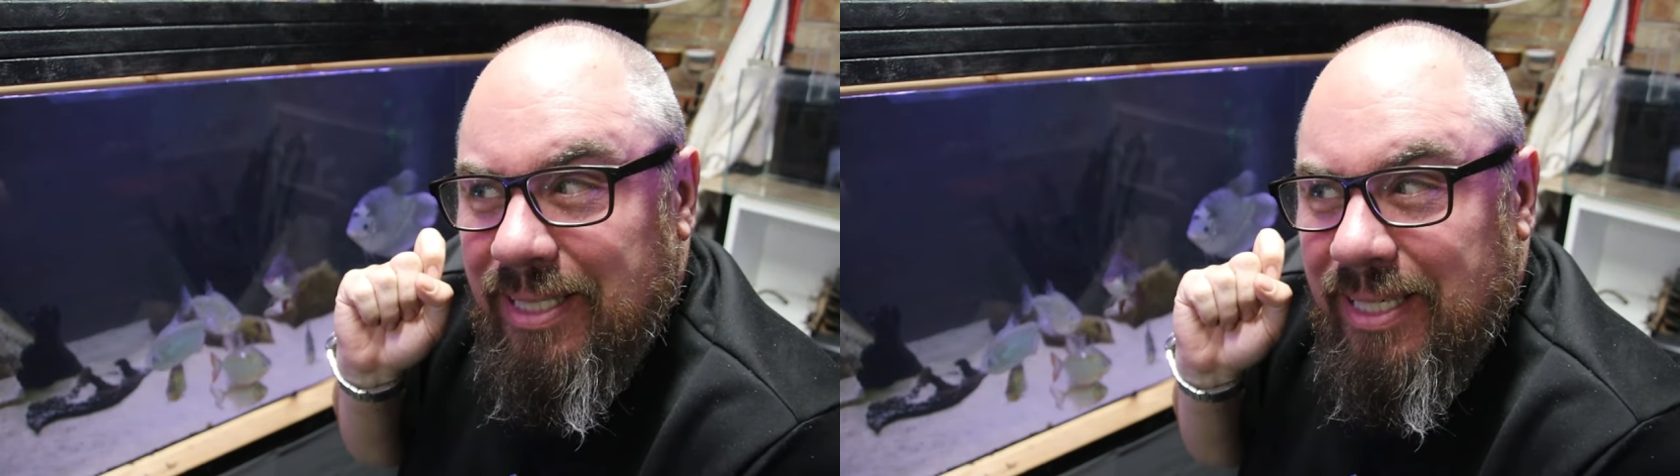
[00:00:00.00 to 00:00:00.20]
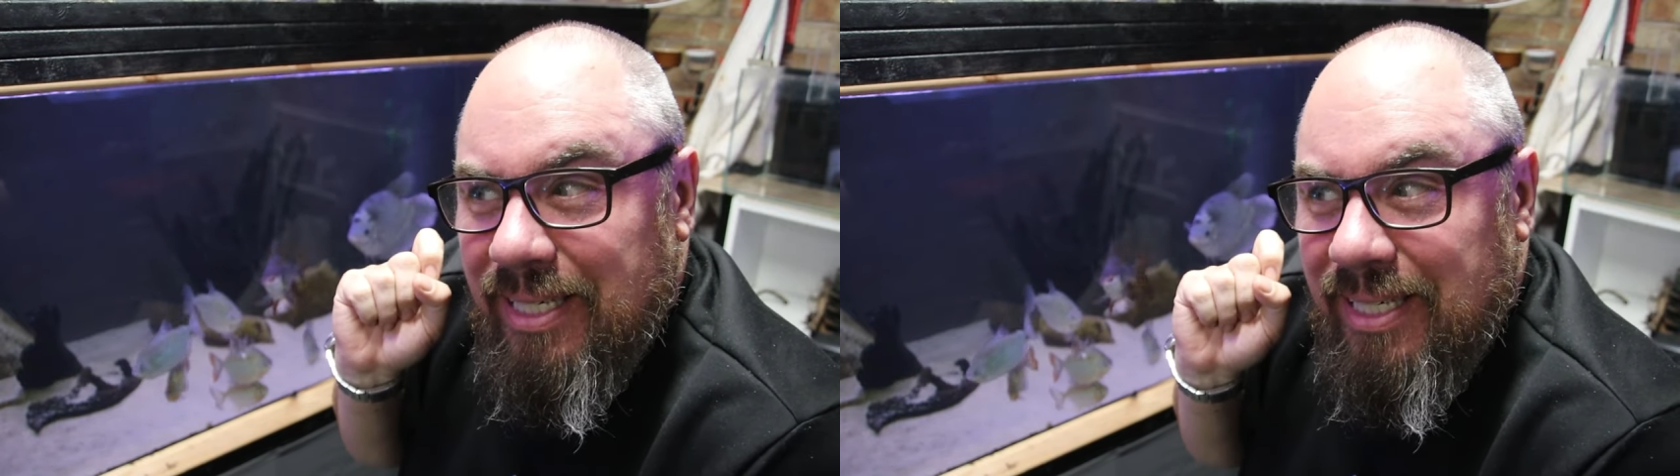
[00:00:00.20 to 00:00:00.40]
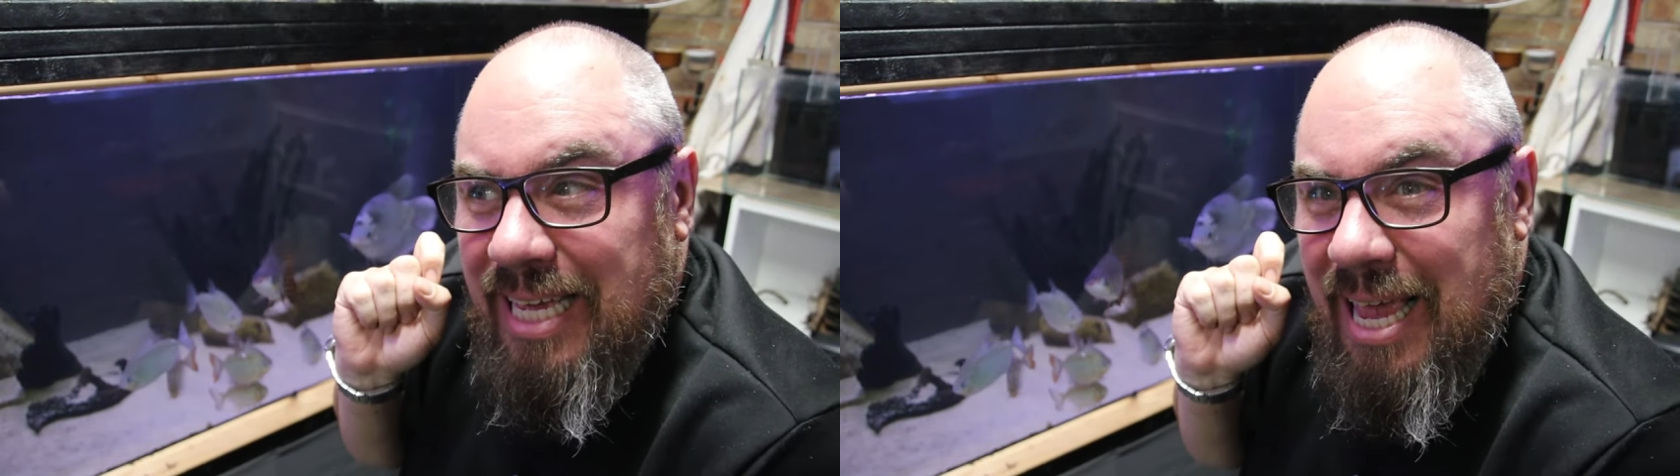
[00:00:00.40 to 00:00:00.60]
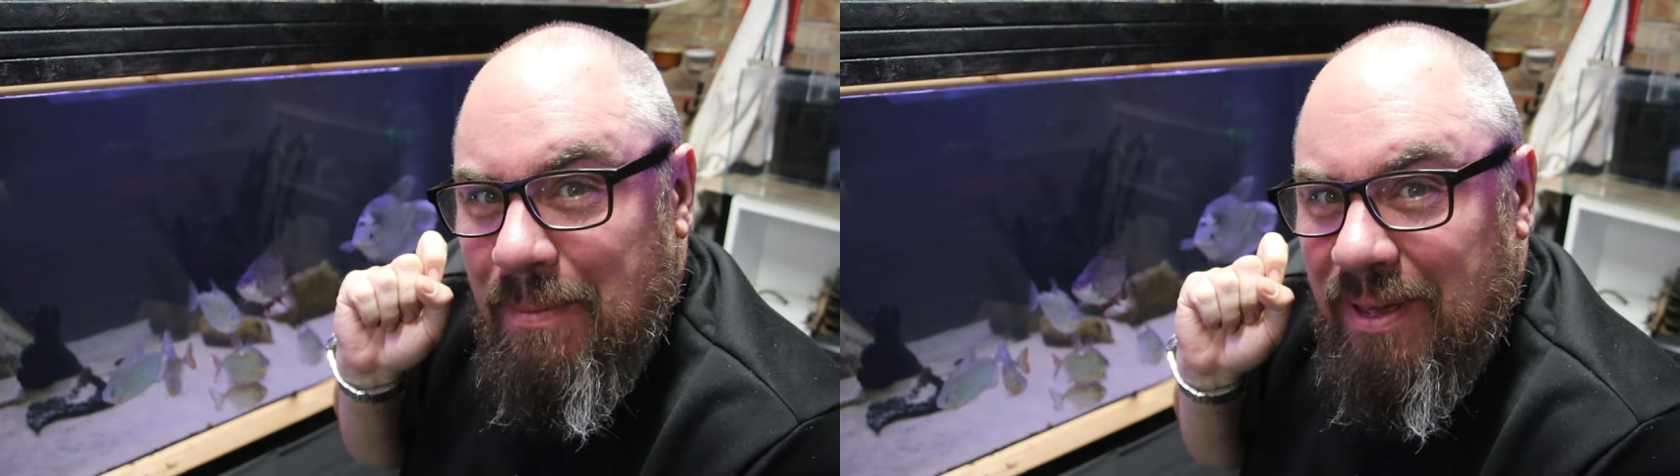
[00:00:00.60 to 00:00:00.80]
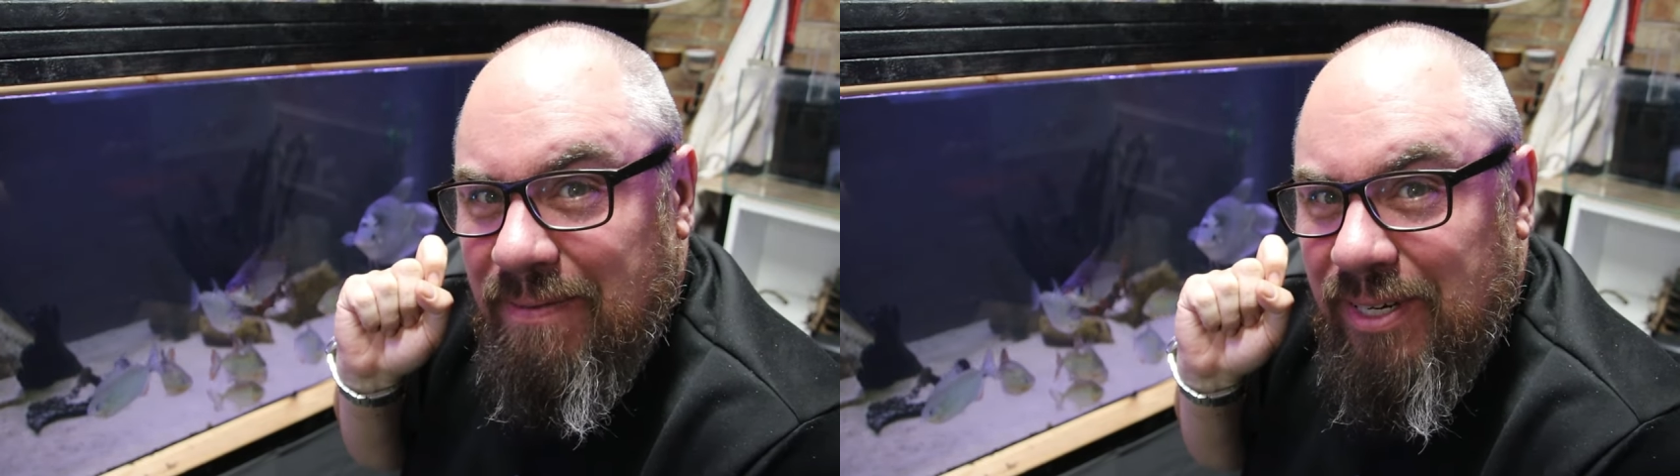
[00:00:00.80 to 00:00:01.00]
to
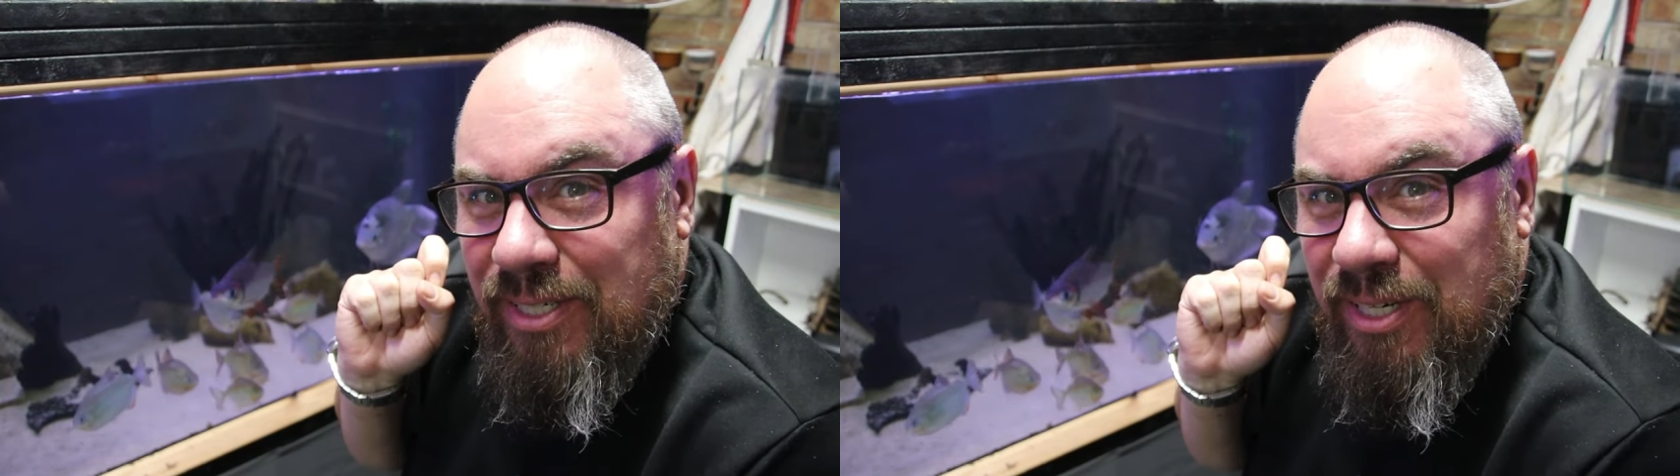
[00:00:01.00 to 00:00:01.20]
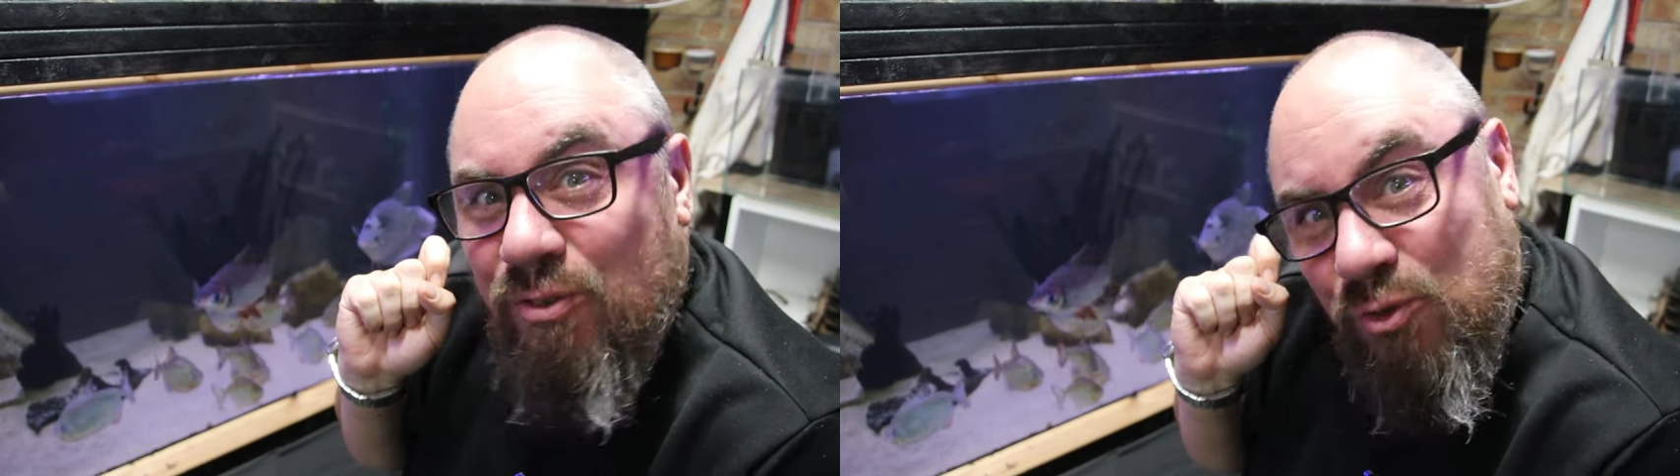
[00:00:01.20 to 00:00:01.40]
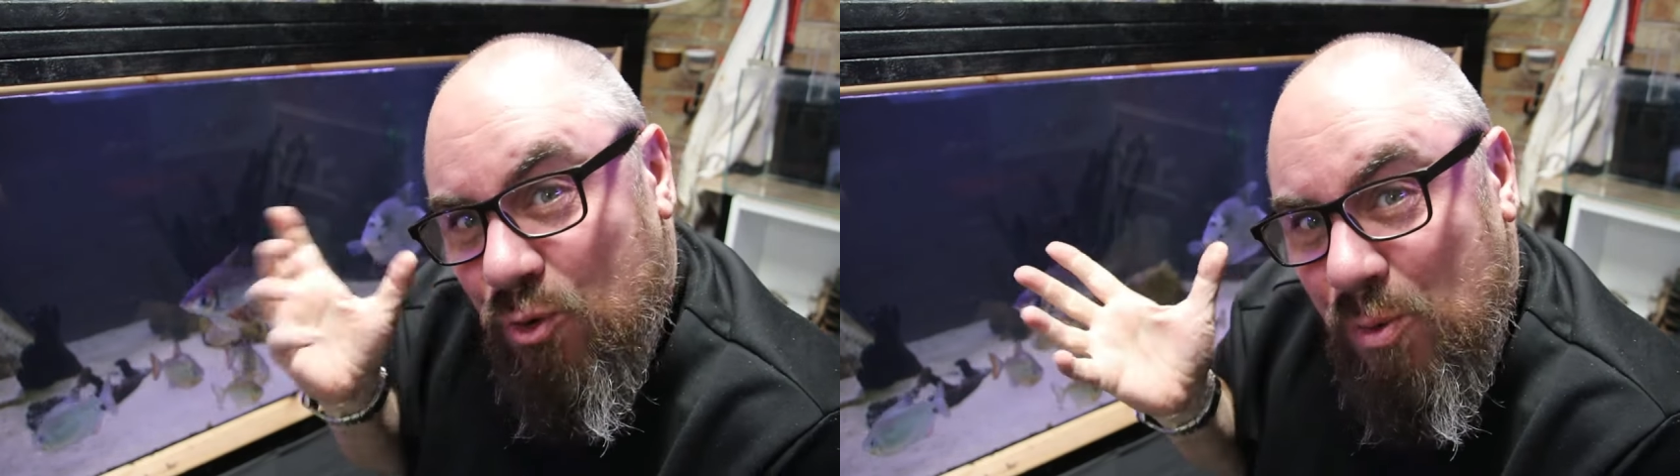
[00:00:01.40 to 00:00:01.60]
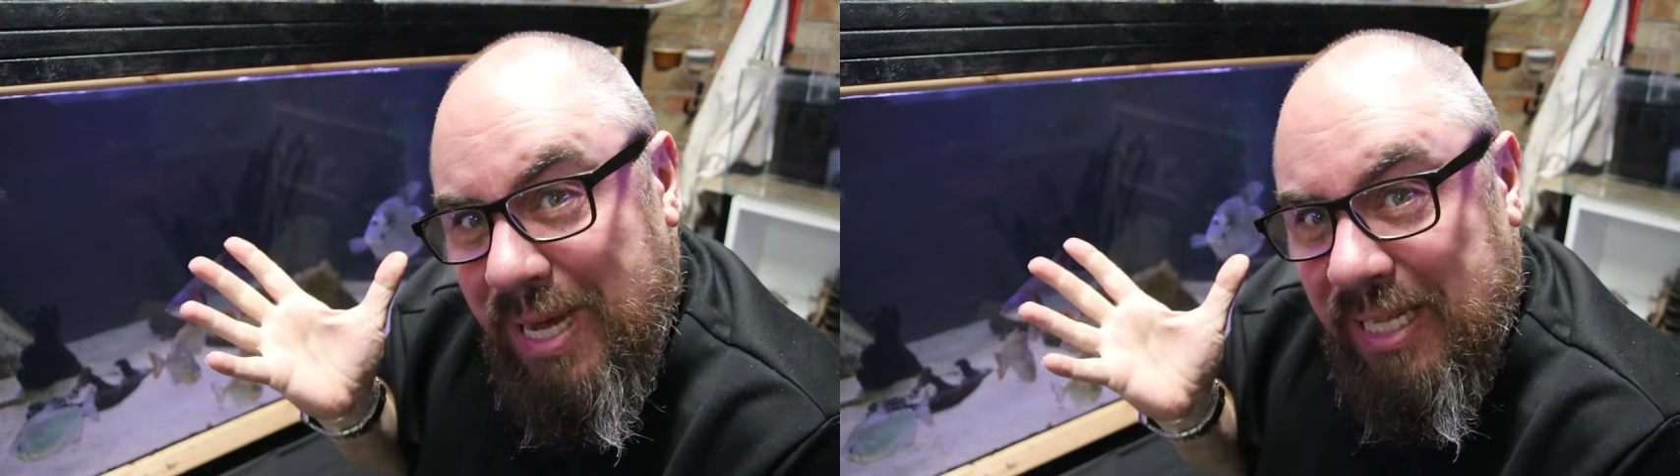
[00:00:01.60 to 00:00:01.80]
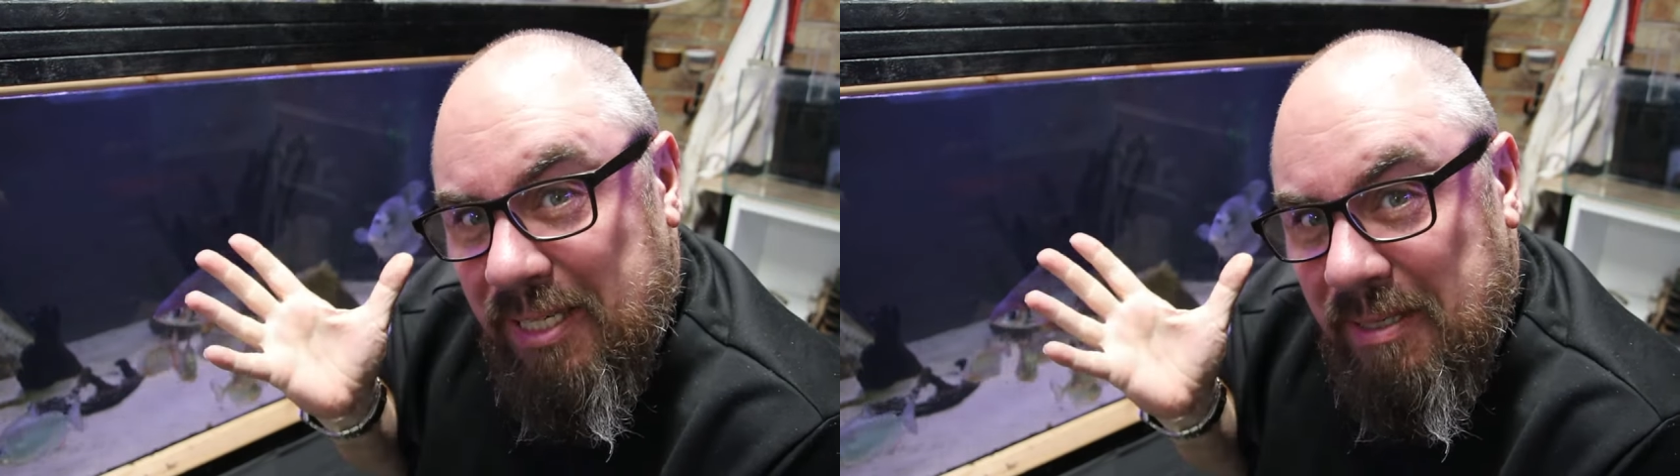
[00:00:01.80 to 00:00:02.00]
get my fish to grow
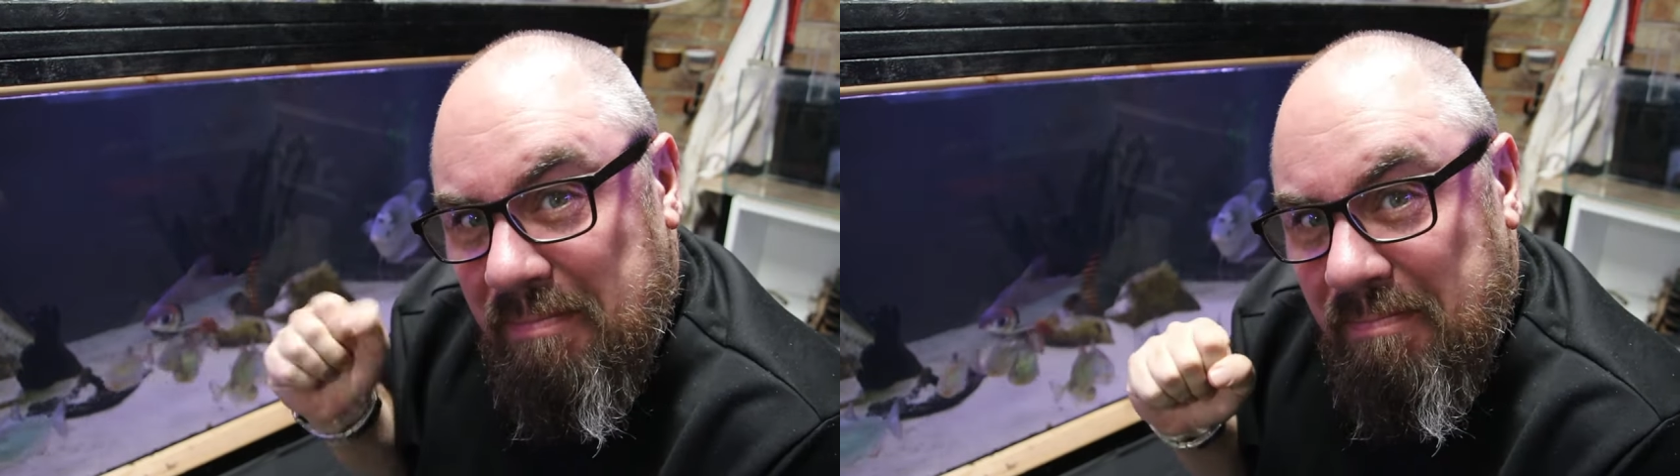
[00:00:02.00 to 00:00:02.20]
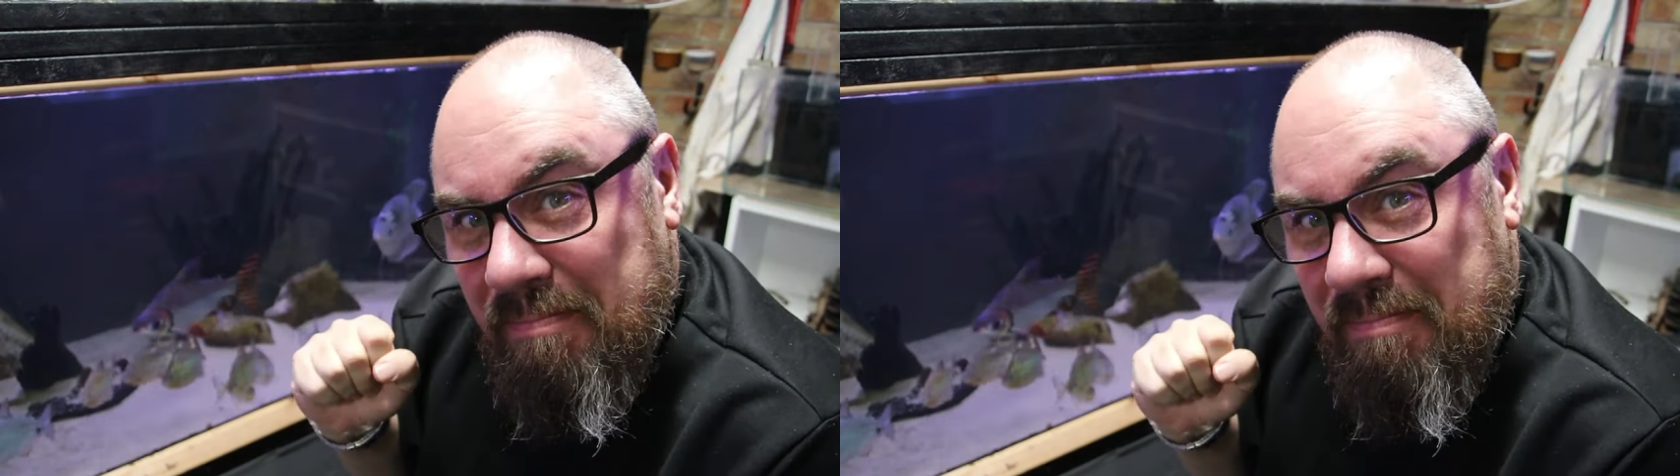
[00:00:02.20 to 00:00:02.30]
better.